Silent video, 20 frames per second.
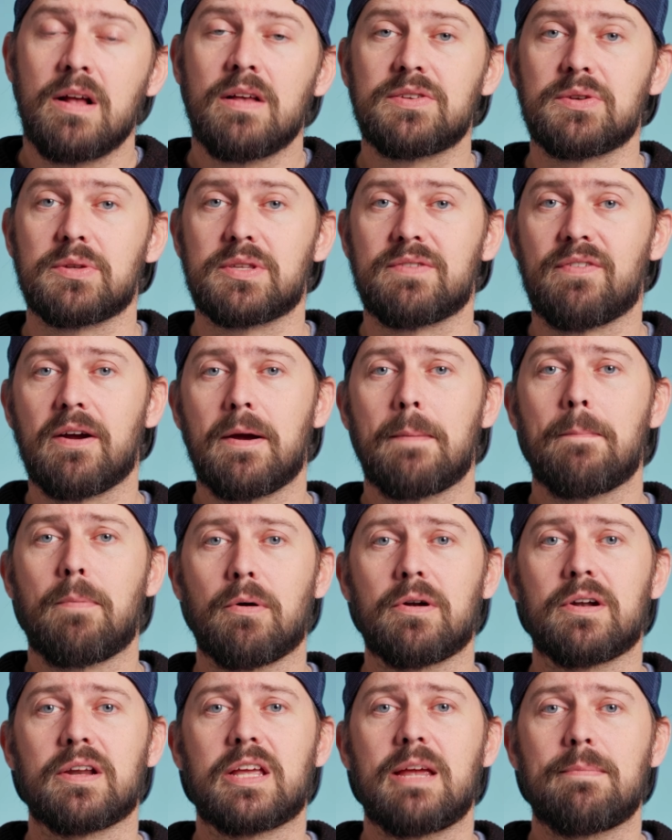So it's very
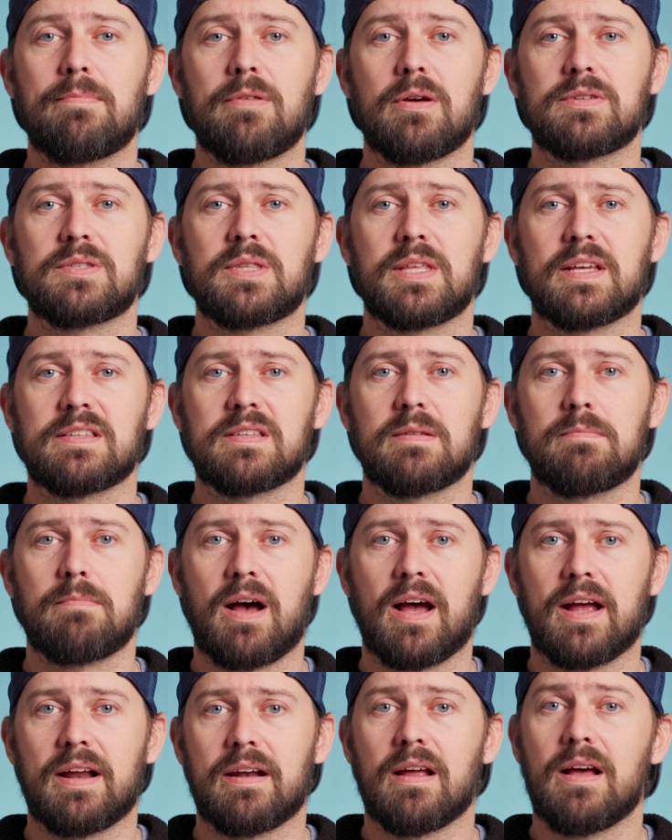important to keep those things in
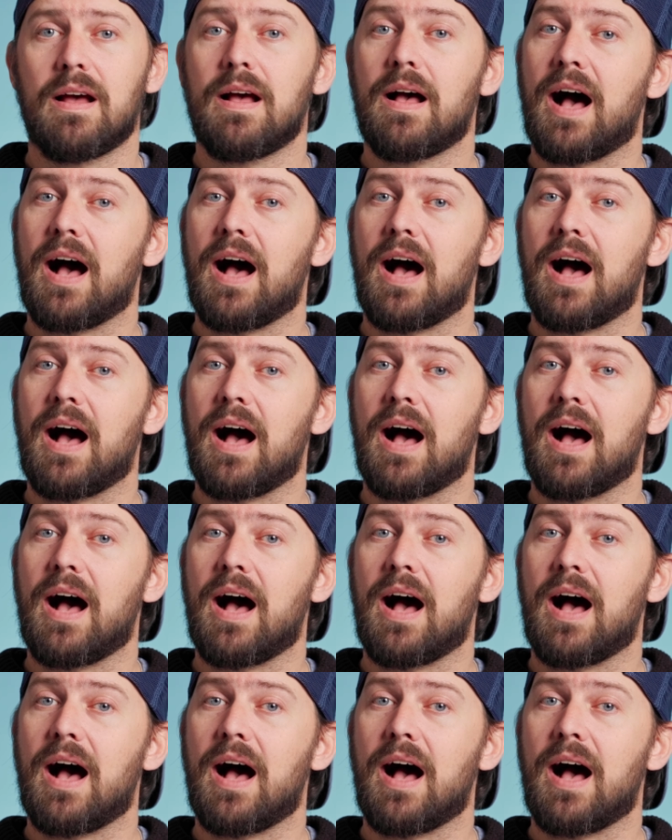mind.